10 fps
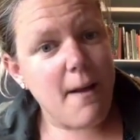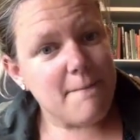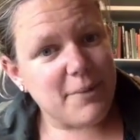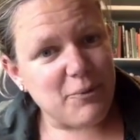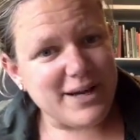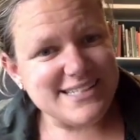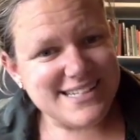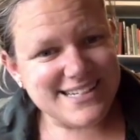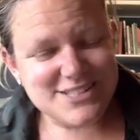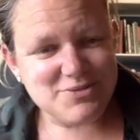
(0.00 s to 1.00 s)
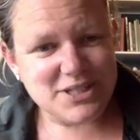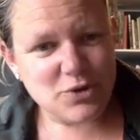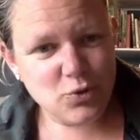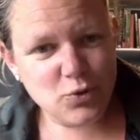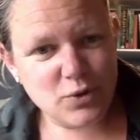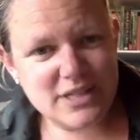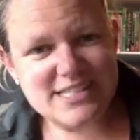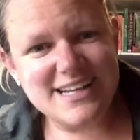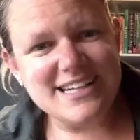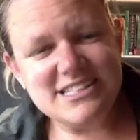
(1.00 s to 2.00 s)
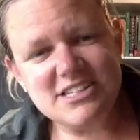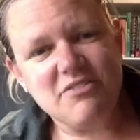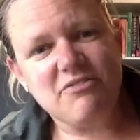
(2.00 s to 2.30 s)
But why Zinnia is really cool is it is the